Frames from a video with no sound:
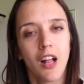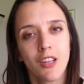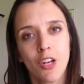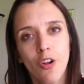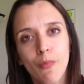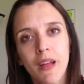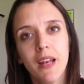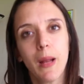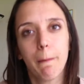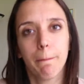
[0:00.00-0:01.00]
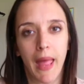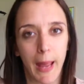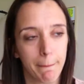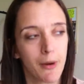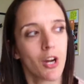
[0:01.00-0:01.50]
a little bit
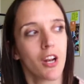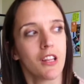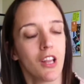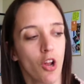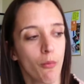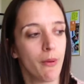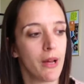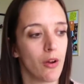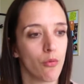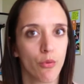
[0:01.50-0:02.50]
pampered a little bit,